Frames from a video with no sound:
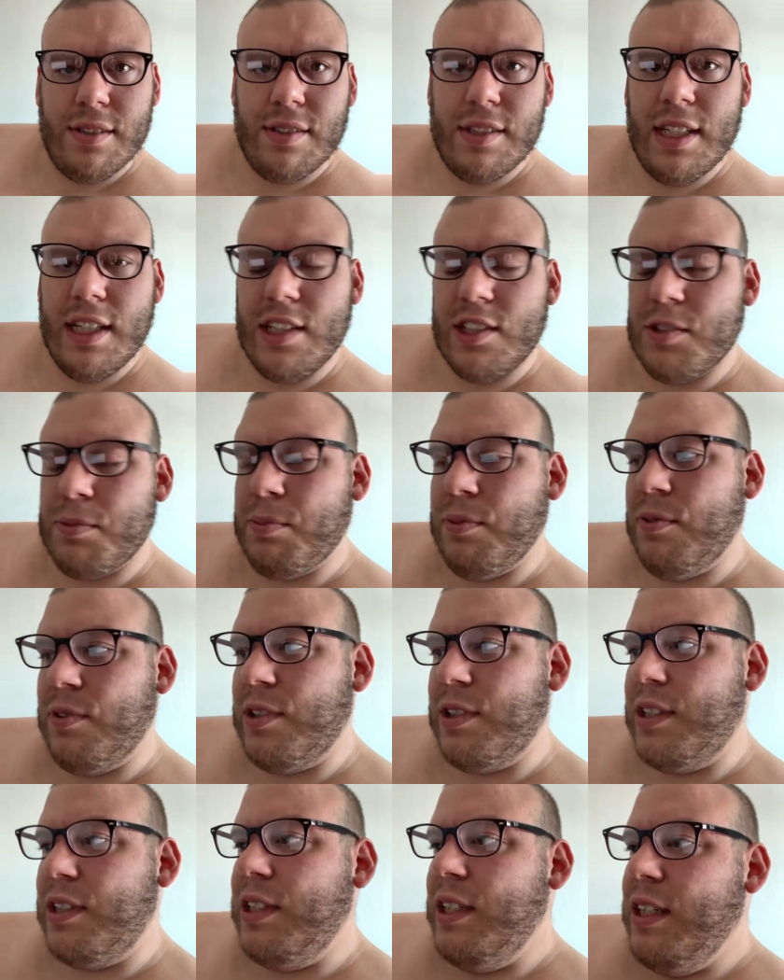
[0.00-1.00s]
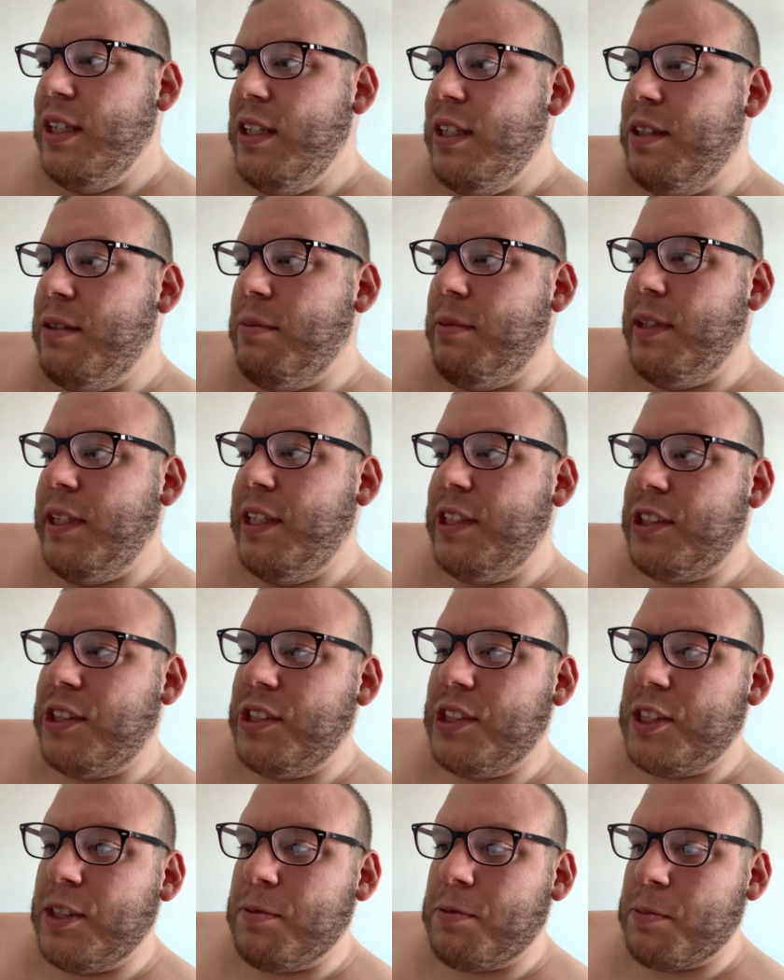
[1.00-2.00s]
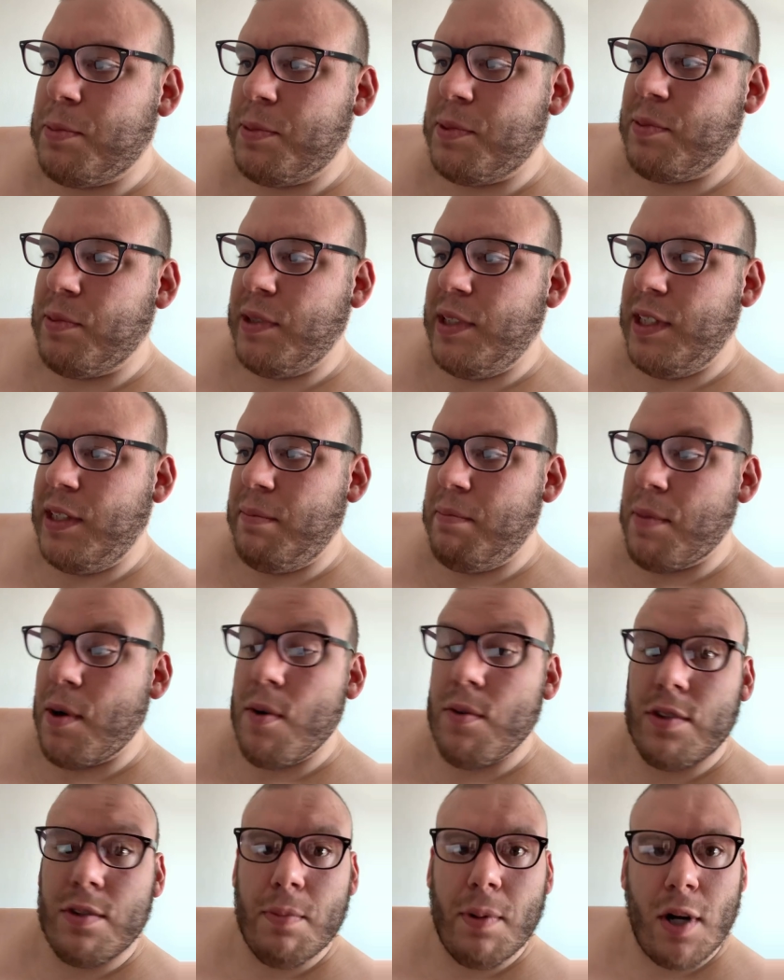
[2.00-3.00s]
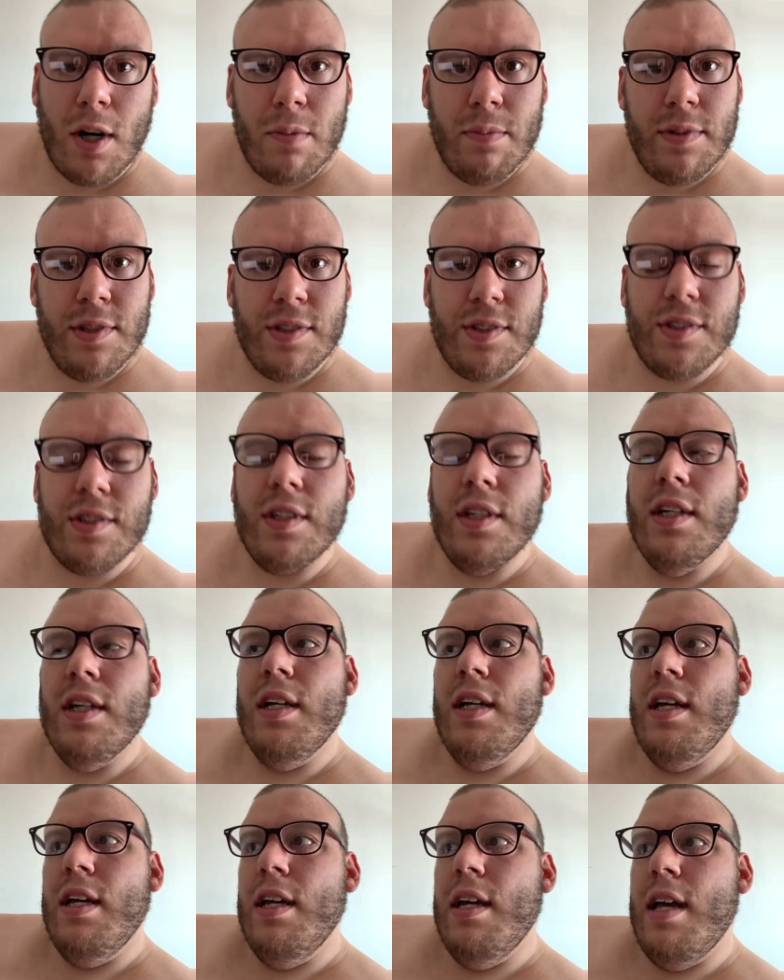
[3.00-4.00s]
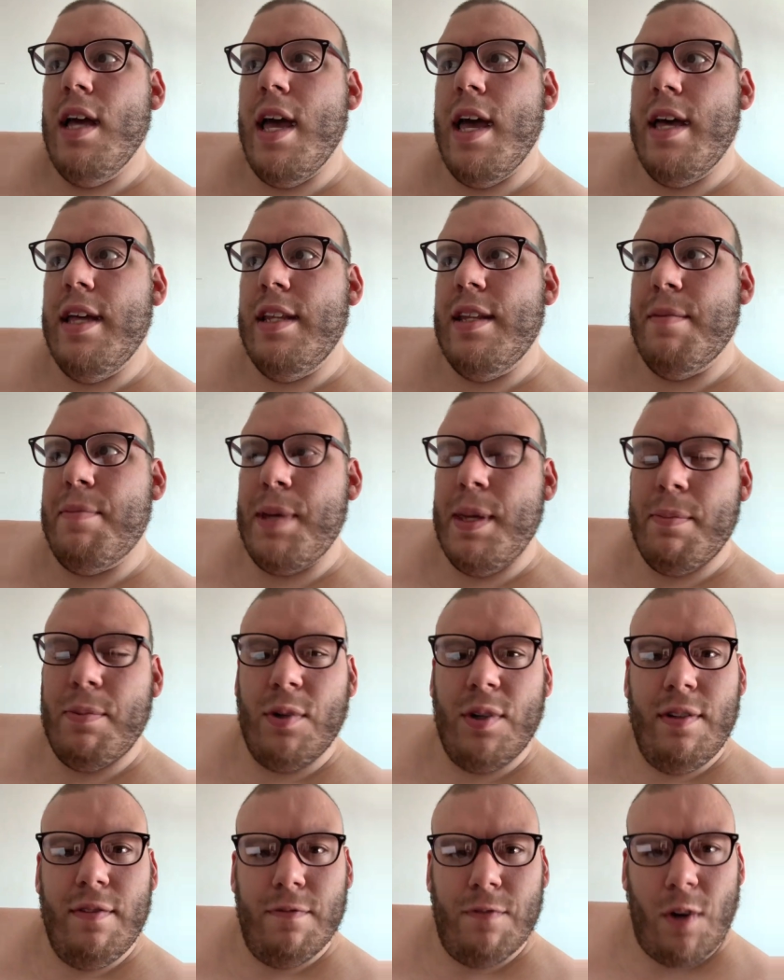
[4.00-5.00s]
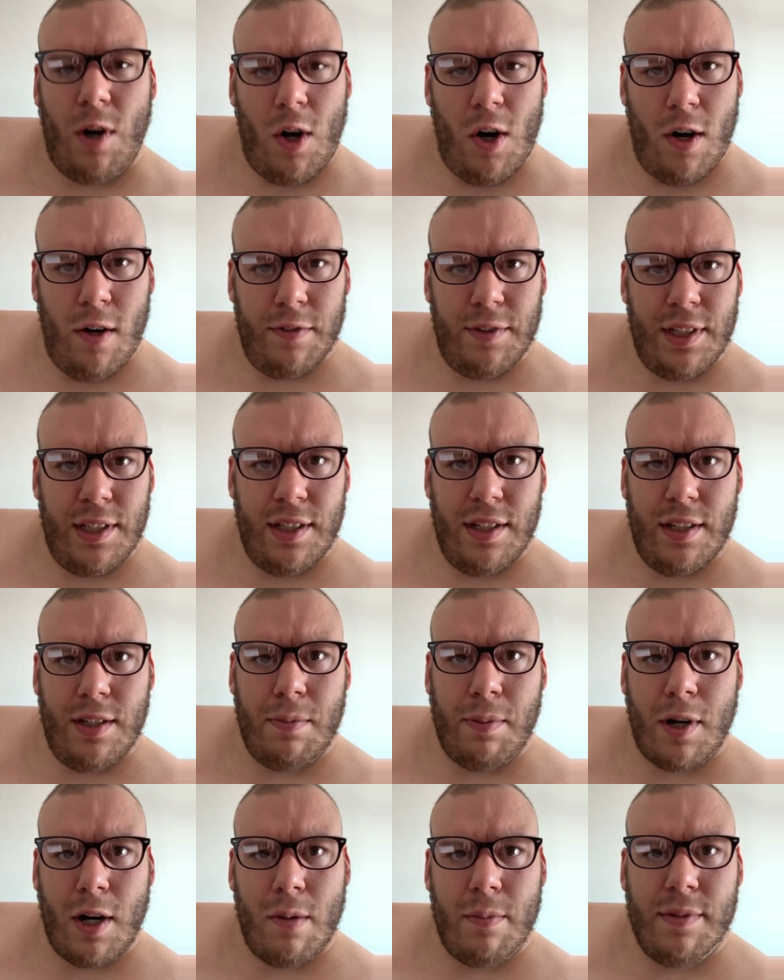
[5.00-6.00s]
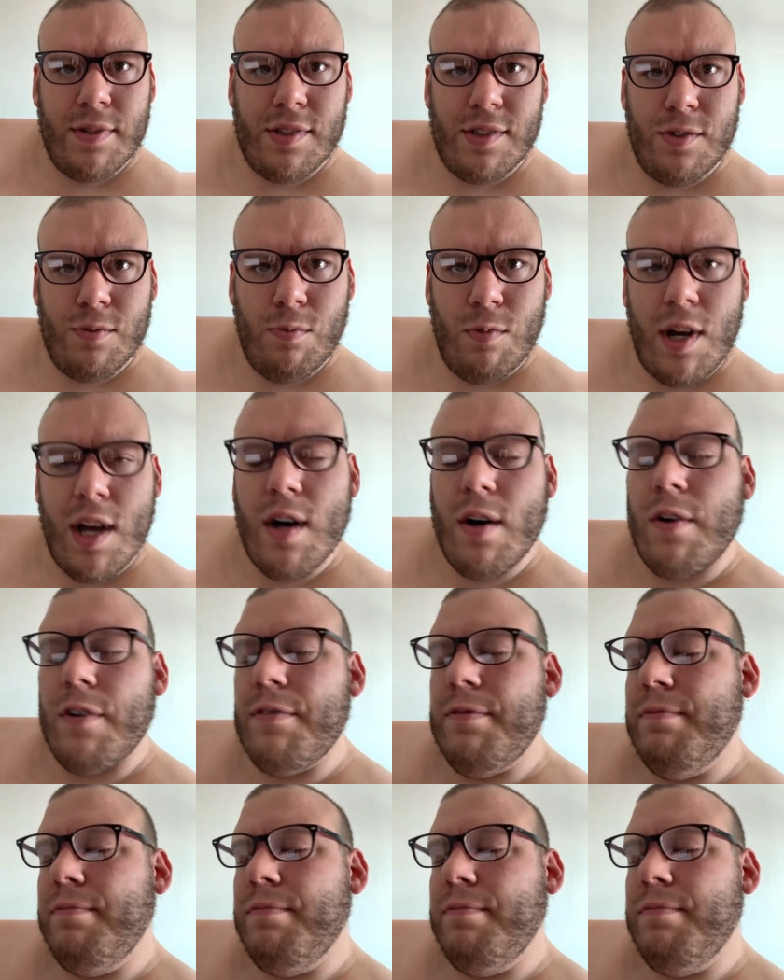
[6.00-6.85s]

They explored the relationships between both departments and the people involved in the departments as well.